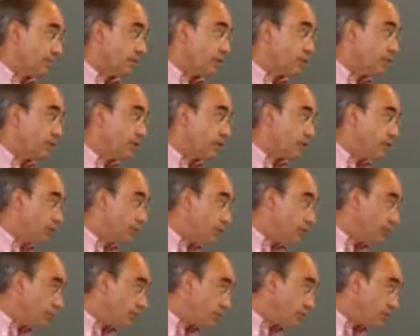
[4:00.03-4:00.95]
that
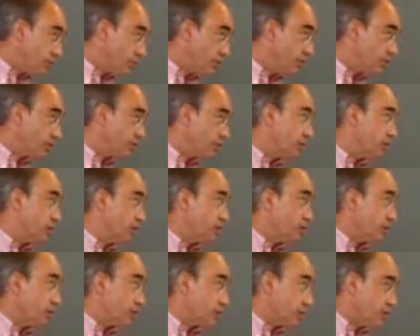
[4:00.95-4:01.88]
reduces
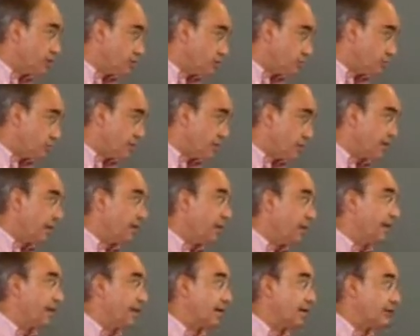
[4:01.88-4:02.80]
the
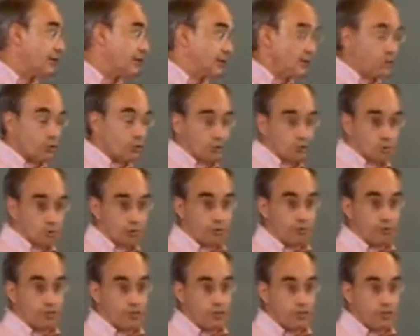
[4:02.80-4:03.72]
spending in our social
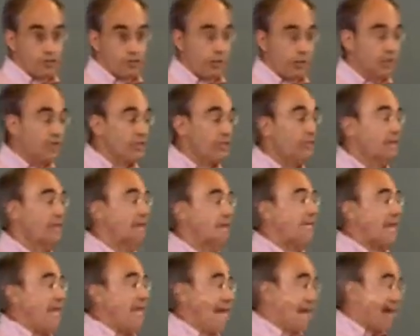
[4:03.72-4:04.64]
services to
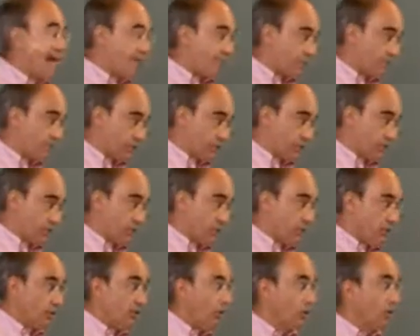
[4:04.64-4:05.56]
the
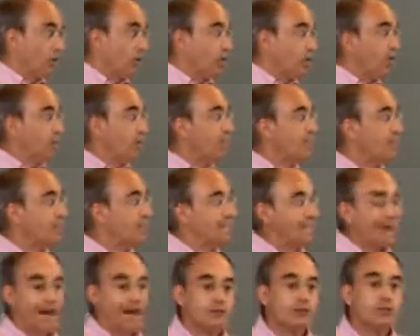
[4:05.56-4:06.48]
averages of what
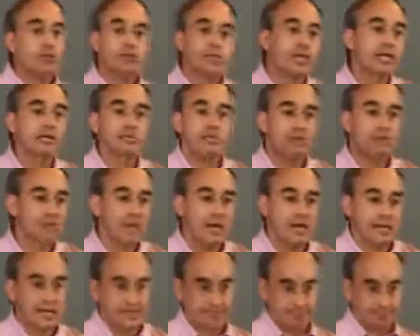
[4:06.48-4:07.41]
the other states are
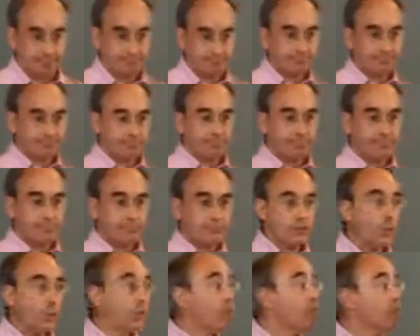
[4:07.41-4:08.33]
spending.
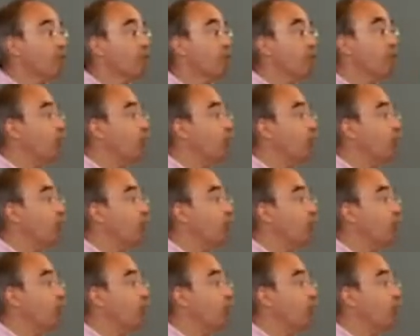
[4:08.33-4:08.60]
We will